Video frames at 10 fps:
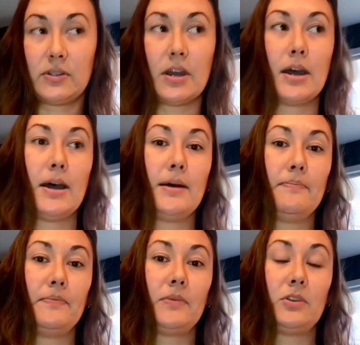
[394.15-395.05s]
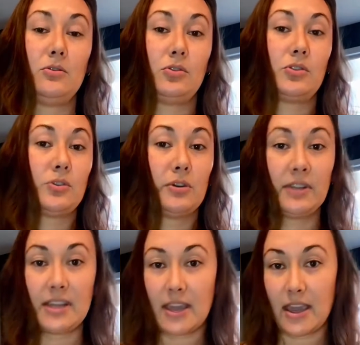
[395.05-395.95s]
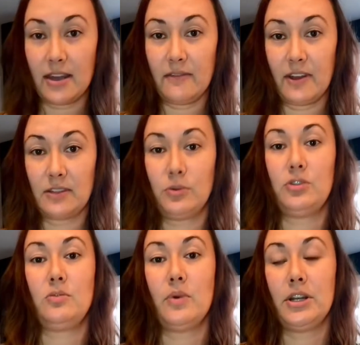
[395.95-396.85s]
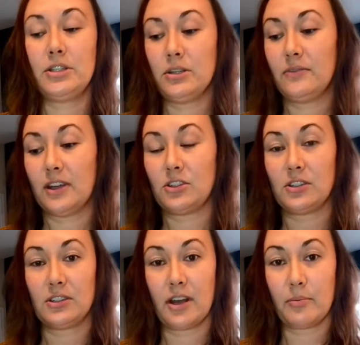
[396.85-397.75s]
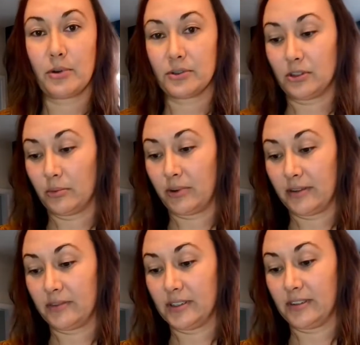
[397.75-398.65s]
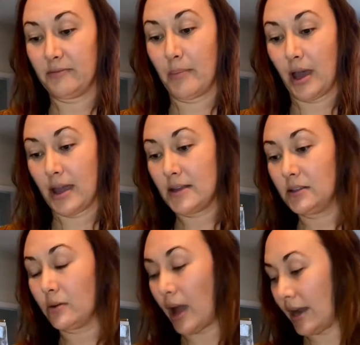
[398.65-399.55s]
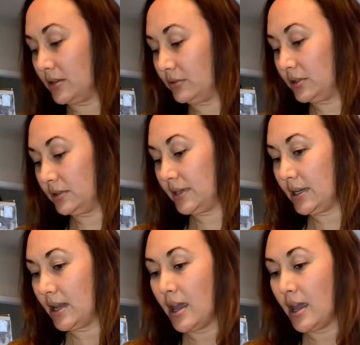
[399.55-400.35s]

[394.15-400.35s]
You certainly can if that's what you want to do. That's just not a personal preference of mine, so I don't do it.